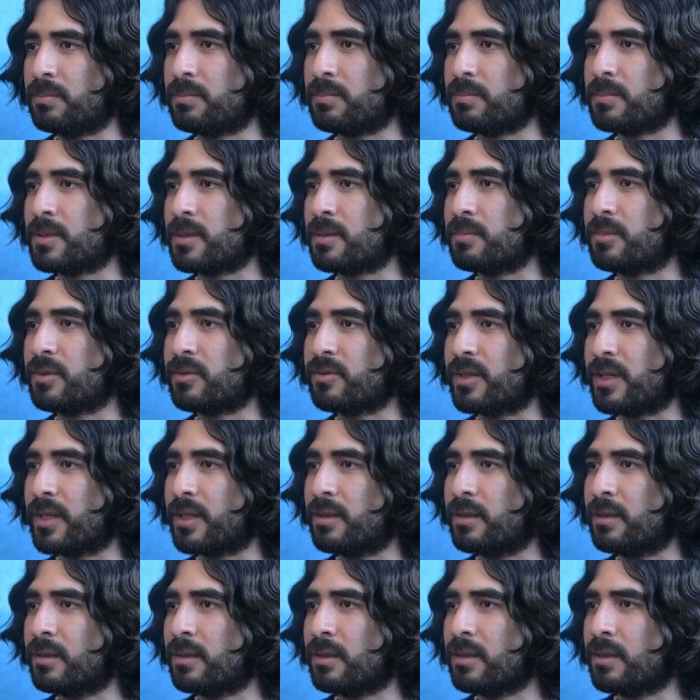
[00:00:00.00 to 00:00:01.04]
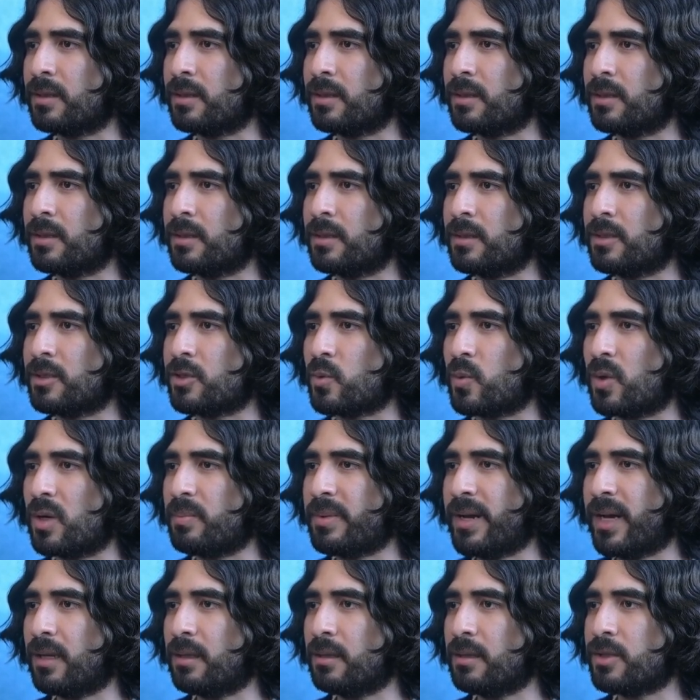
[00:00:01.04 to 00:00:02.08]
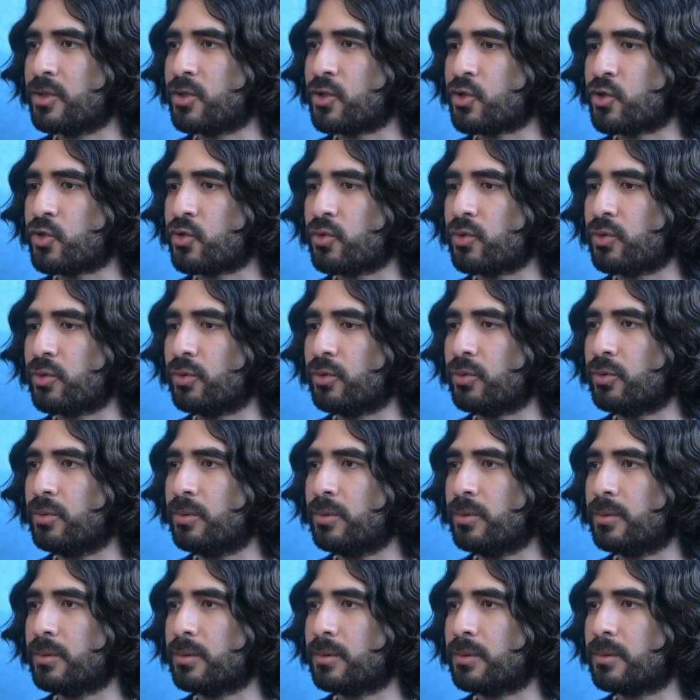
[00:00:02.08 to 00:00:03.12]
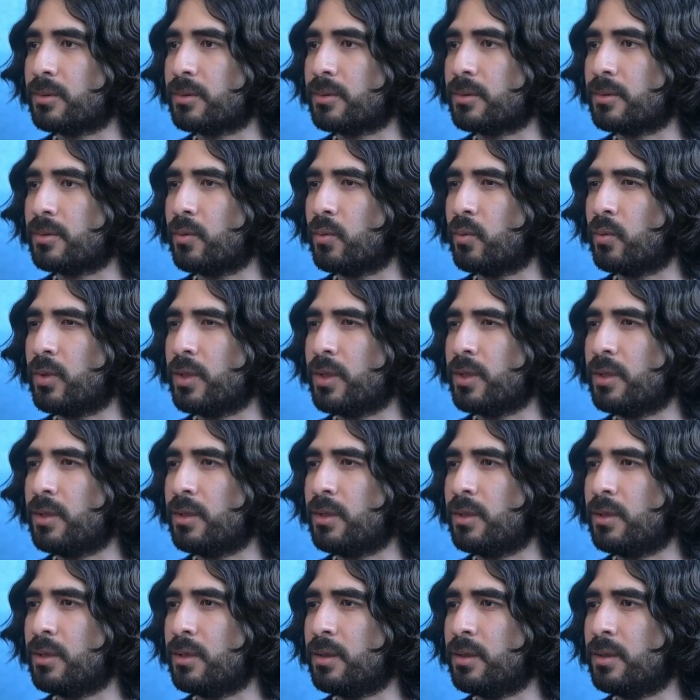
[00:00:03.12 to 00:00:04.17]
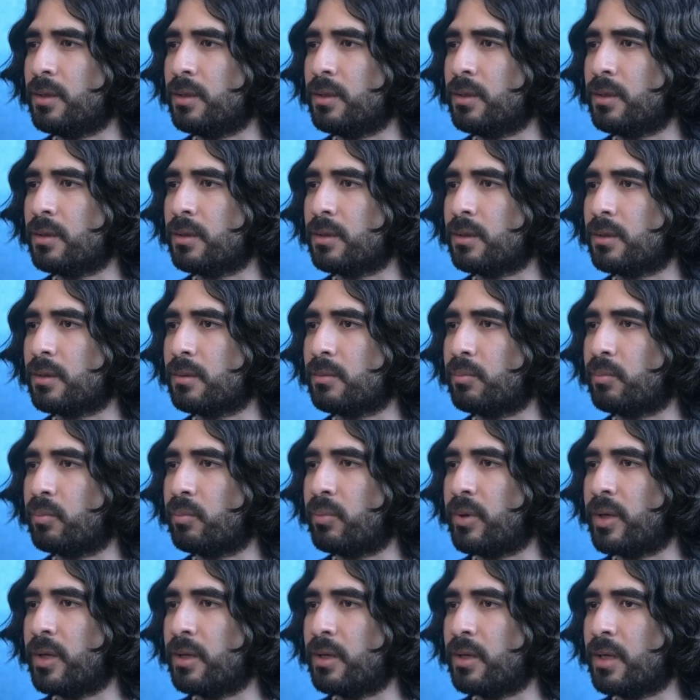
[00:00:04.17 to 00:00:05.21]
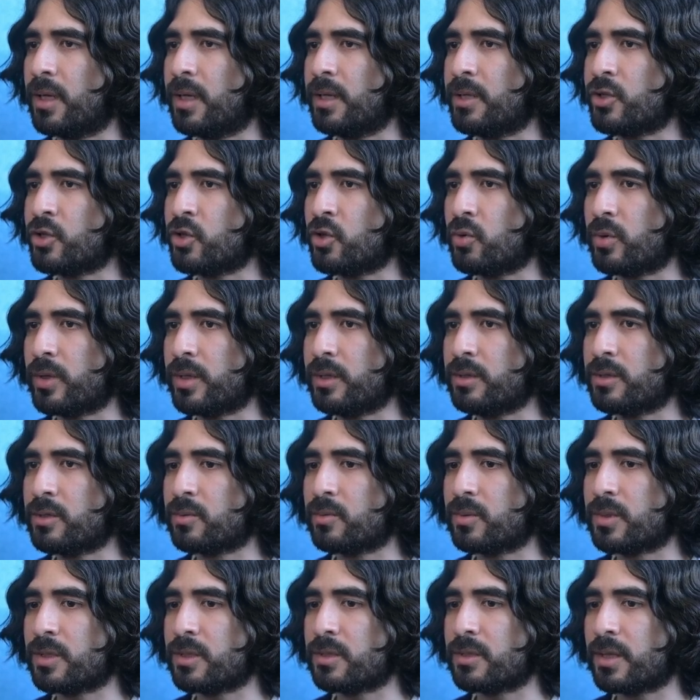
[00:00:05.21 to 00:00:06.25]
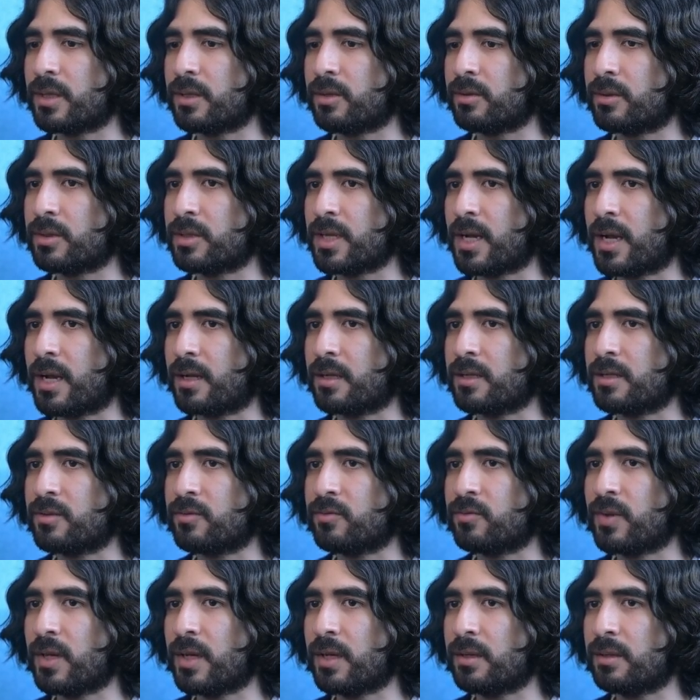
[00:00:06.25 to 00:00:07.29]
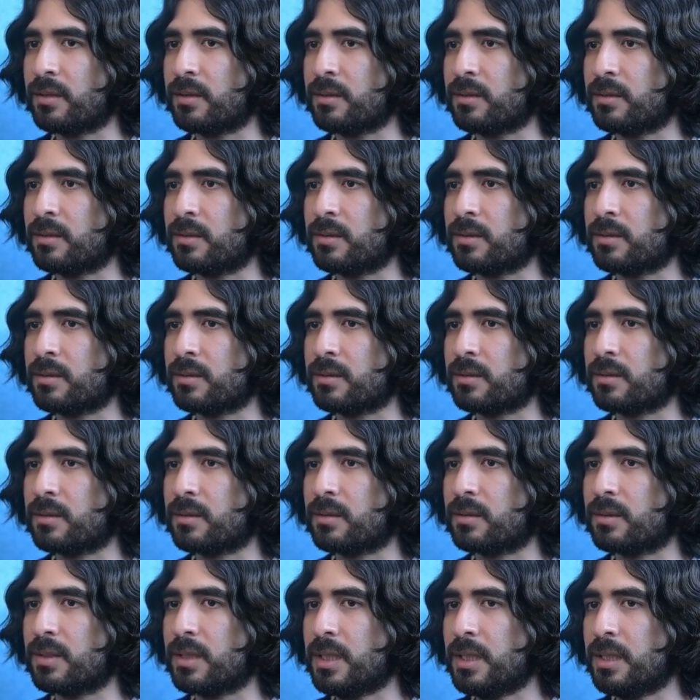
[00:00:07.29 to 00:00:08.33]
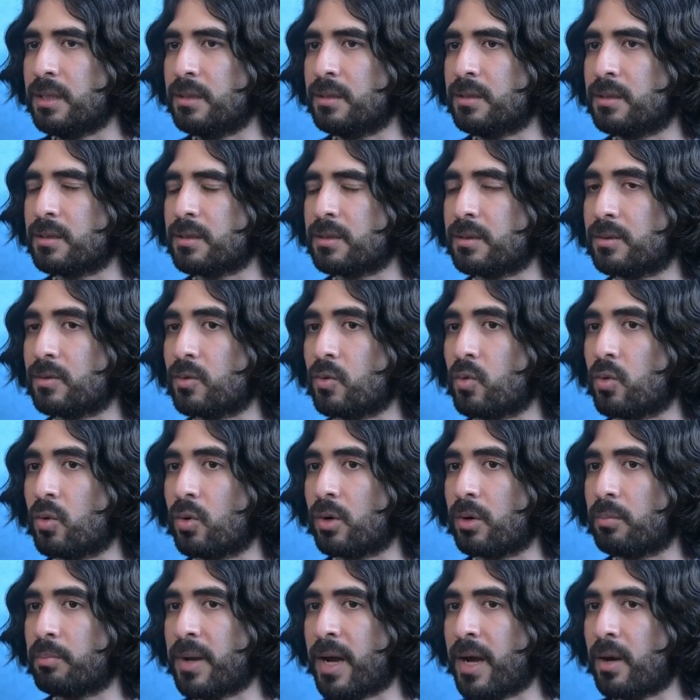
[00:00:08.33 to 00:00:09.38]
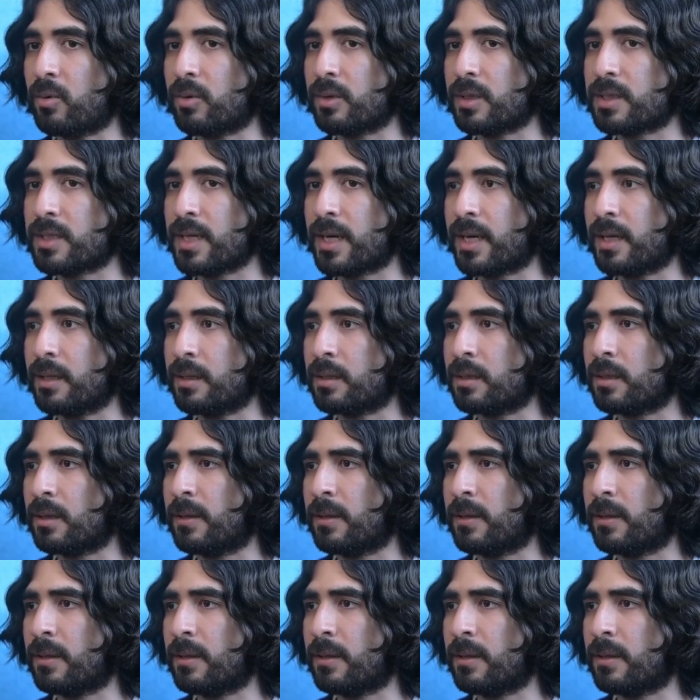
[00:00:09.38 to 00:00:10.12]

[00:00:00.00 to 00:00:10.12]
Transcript: simplified. So while battle is true, we pick a choice, which is either attack, defend, eat, or power attack.